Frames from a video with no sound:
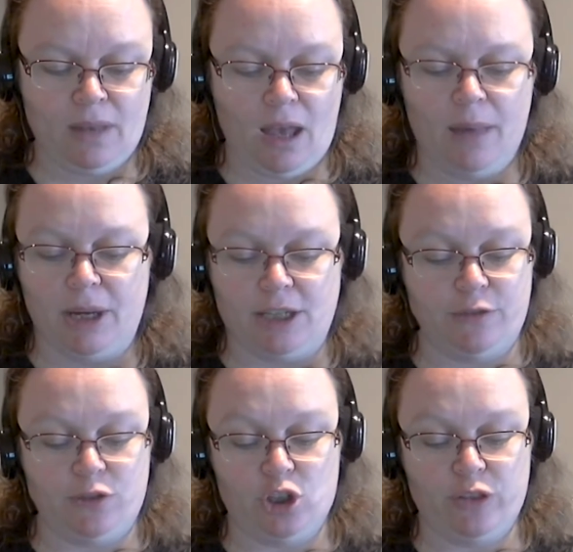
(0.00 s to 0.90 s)
"I might have
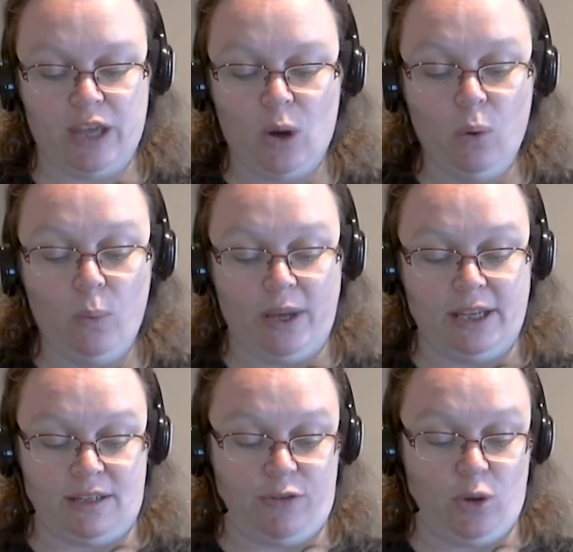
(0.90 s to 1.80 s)
stood there
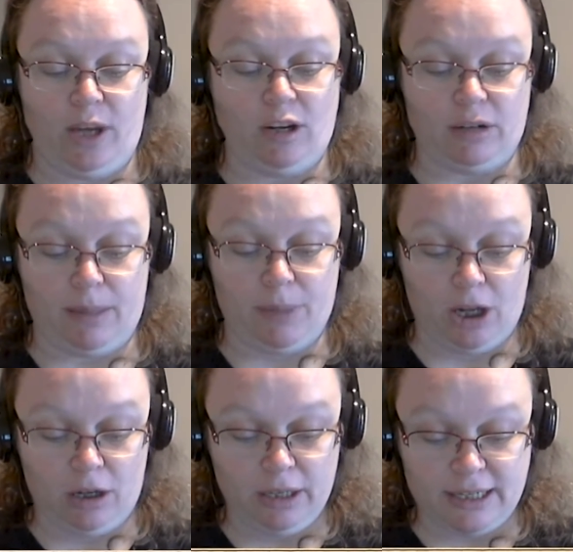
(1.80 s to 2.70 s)
always if you had not come
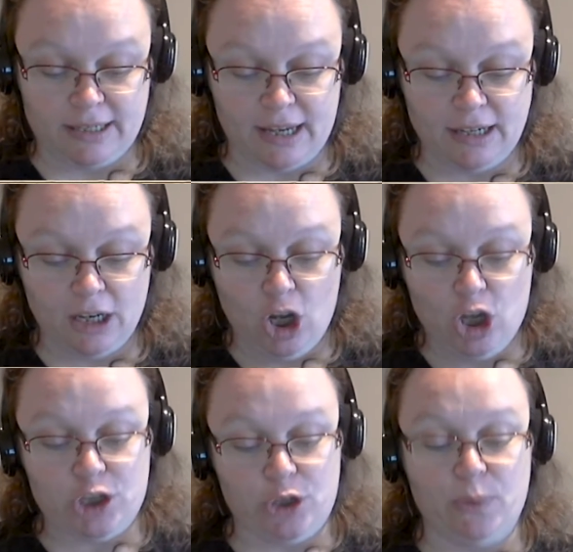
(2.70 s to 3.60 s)
along," he said,
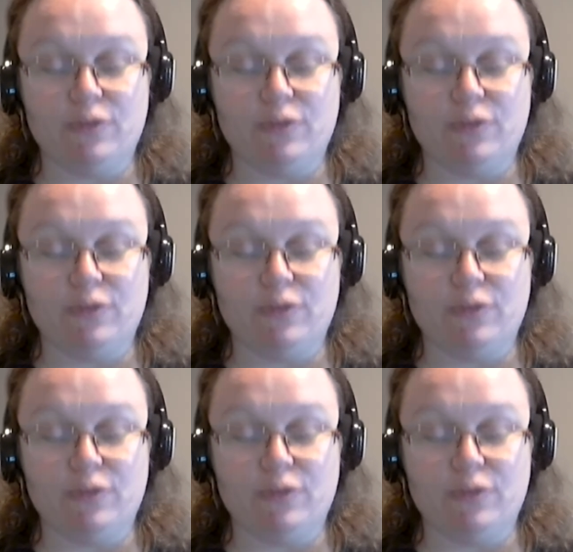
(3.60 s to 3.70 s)
"so you have